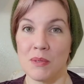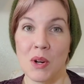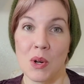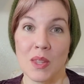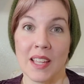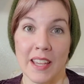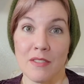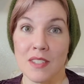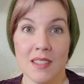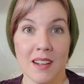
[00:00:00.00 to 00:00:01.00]
are the
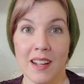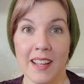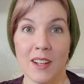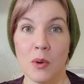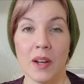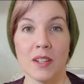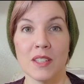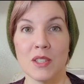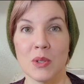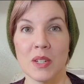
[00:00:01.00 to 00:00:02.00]
gifts that I acquired
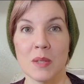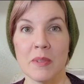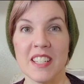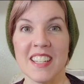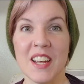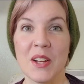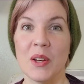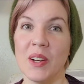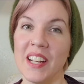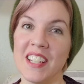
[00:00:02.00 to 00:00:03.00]
this Christmas,
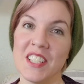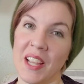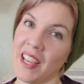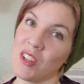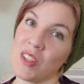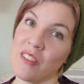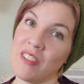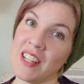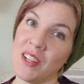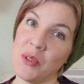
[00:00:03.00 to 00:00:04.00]
go ahead and check out that
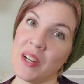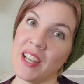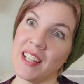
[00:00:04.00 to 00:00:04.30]
video.